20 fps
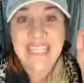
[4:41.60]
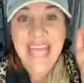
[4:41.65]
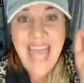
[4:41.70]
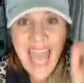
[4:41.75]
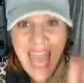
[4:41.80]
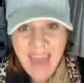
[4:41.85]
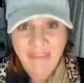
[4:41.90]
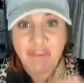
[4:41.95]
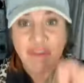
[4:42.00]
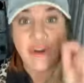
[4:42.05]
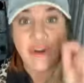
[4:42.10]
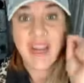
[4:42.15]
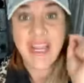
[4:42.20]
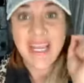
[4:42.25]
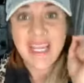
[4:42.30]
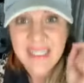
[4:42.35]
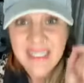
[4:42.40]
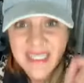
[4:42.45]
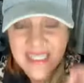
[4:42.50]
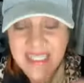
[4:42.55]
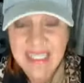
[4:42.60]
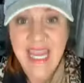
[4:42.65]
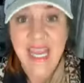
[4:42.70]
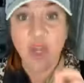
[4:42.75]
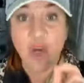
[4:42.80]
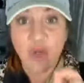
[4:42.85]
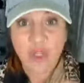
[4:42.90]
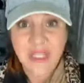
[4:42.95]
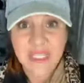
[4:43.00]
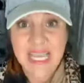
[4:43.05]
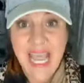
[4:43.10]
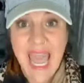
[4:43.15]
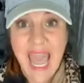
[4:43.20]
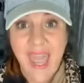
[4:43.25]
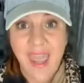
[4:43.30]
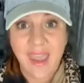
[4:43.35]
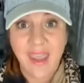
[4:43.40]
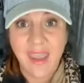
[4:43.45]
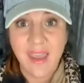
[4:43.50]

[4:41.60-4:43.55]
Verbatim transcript: every single day